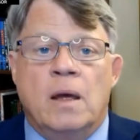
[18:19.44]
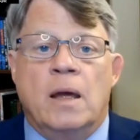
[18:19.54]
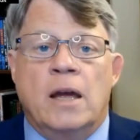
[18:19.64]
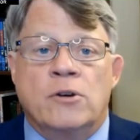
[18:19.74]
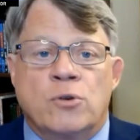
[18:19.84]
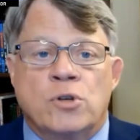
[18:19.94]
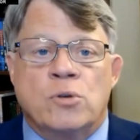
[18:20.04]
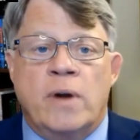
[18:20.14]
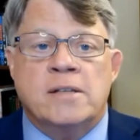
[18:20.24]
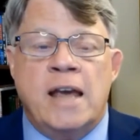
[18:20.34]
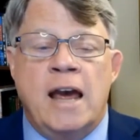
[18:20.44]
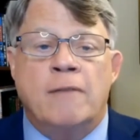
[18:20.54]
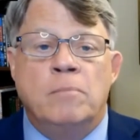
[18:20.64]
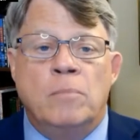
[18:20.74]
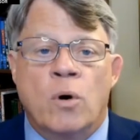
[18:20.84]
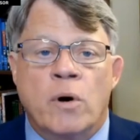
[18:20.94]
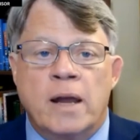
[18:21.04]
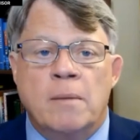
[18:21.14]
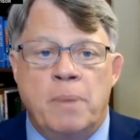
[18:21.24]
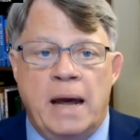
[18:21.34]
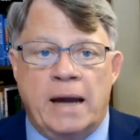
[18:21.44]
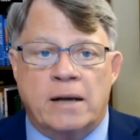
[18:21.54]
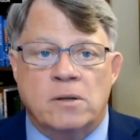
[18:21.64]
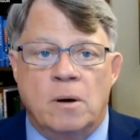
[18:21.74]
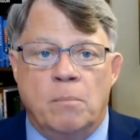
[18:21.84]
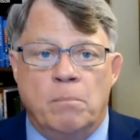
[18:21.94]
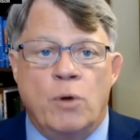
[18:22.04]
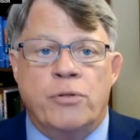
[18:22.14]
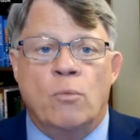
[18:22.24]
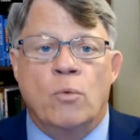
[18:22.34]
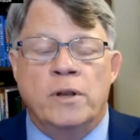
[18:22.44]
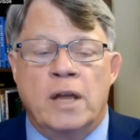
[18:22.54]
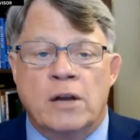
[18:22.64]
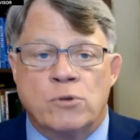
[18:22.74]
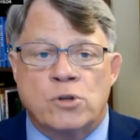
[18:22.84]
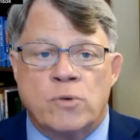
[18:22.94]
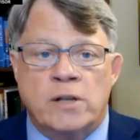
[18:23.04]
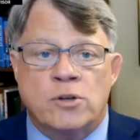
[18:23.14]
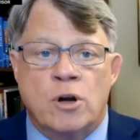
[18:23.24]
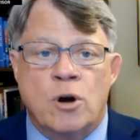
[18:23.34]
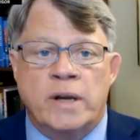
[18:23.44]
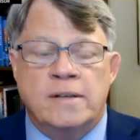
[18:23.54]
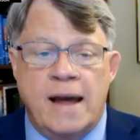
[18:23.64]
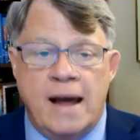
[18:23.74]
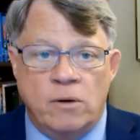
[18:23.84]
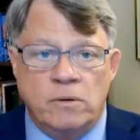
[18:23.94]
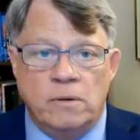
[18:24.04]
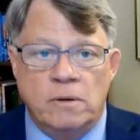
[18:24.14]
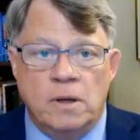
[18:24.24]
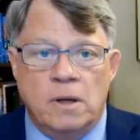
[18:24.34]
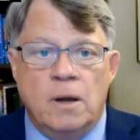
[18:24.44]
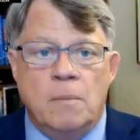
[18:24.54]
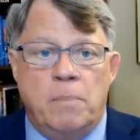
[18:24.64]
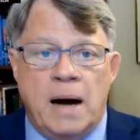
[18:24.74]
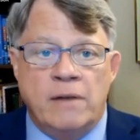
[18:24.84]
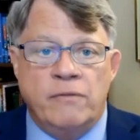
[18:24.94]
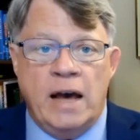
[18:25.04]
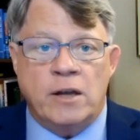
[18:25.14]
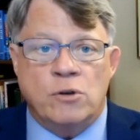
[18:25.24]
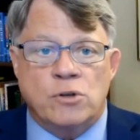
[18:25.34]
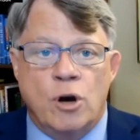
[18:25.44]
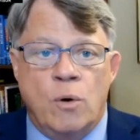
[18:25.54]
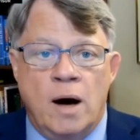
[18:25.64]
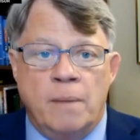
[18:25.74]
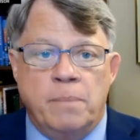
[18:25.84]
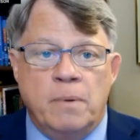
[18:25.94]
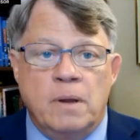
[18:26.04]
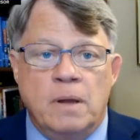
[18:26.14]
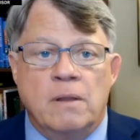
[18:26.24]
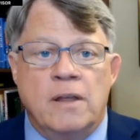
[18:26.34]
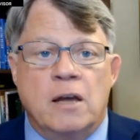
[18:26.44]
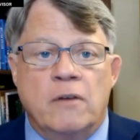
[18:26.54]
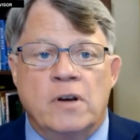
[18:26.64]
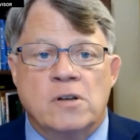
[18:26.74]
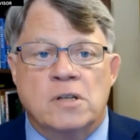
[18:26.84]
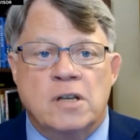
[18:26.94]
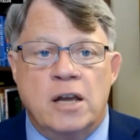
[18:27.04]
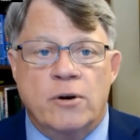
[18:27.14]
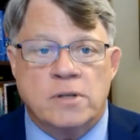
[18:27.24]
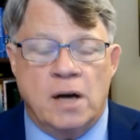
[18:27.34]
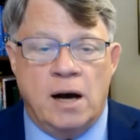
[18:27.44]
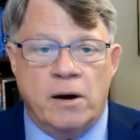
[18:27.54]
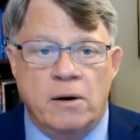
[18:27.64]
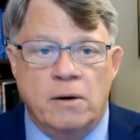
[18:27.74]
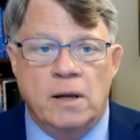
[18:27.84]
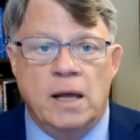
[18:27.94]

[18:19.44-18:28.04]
Interest rates have more impact, both when interest rates are going down, bond values go up. Think of it as a teeter-totter.